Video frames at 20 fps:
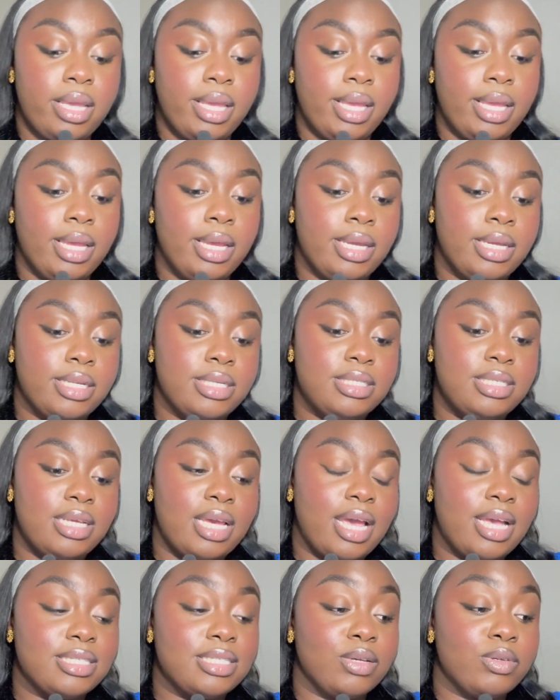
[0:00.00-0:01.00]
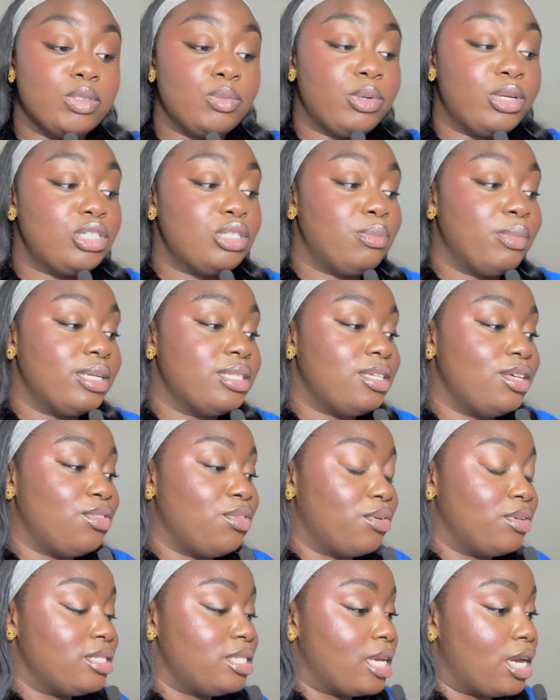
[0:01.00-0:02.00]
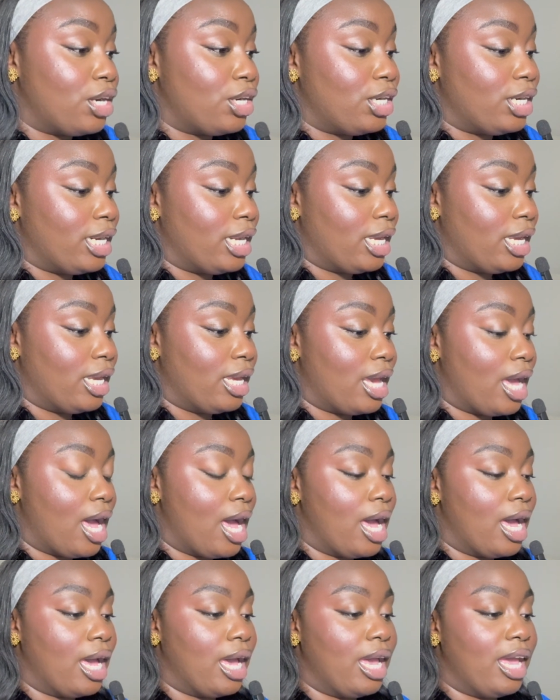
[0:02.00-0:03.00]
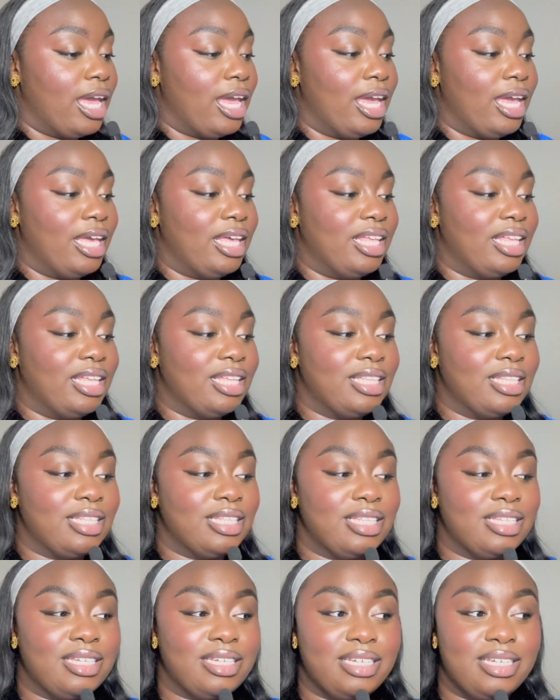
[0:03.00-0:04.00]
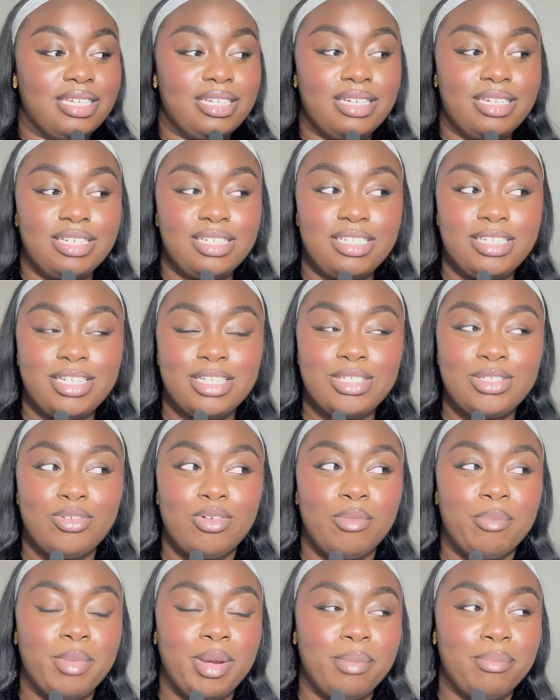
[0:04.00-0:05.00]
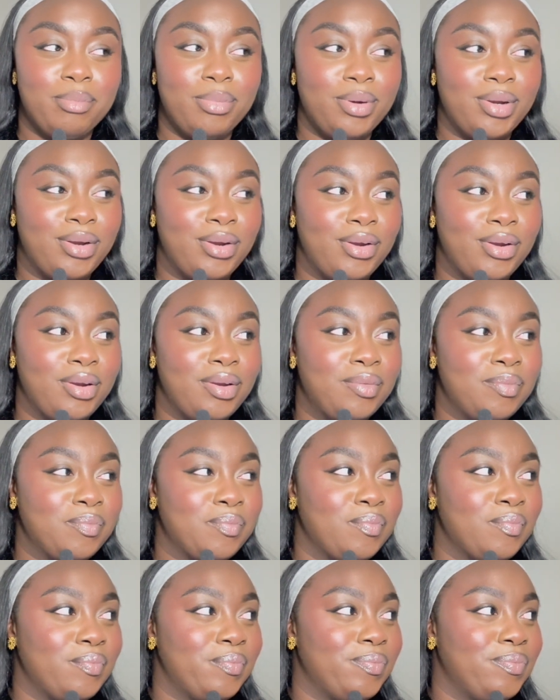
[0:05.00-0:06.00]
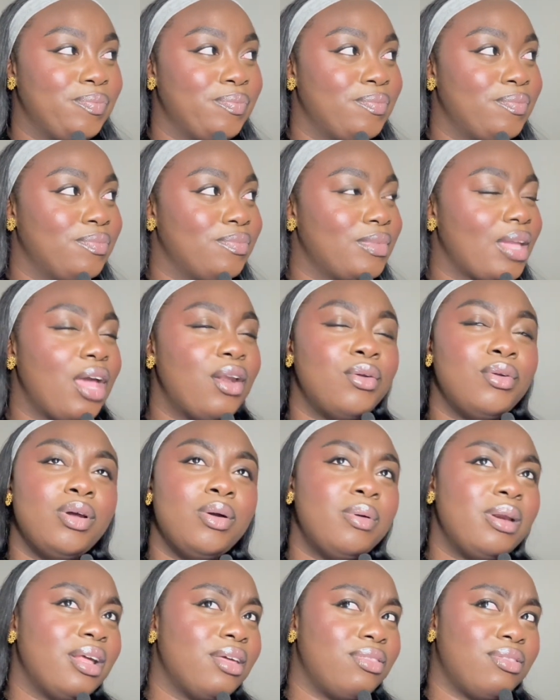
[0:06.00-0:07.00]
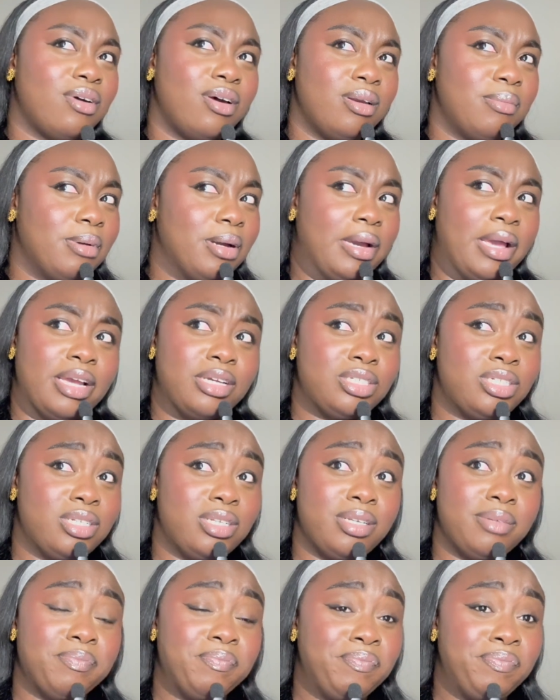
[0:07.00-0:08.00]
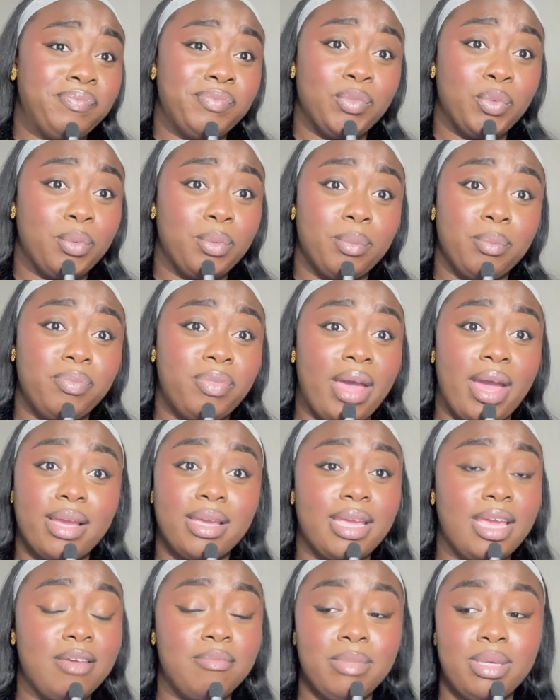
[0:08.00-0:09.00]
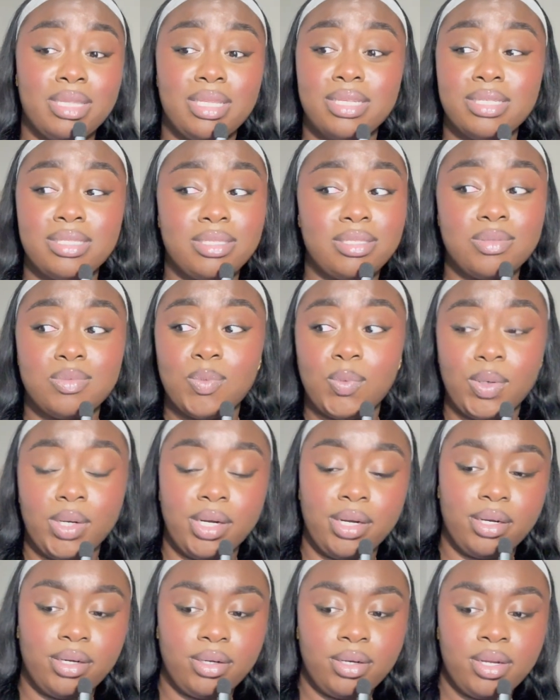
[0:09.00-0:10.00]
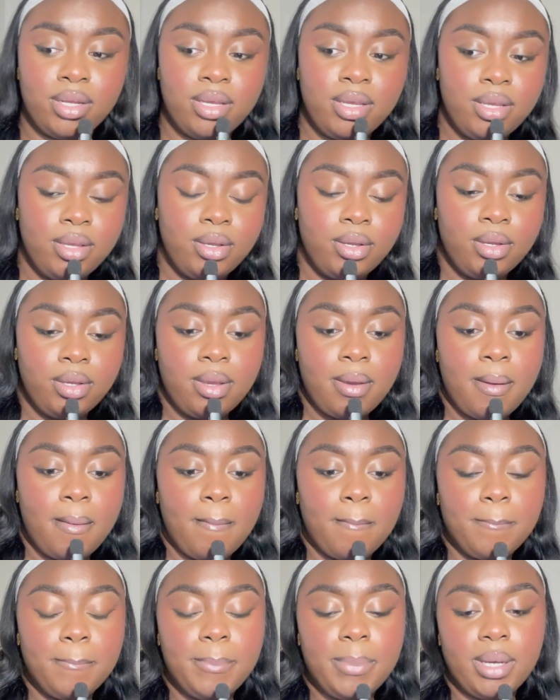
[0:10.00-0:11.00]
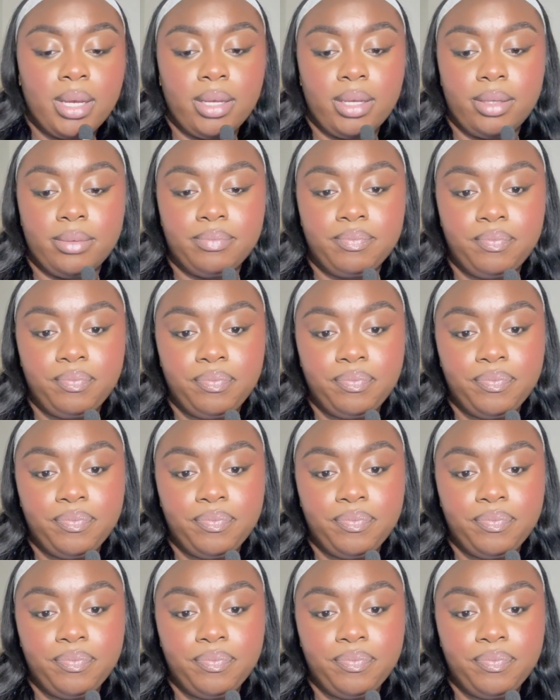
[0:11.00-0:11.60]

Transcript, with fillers: And as I was brushing my teeth on Saturday, I just remember I don't know what I thought about actually that gave me this word, but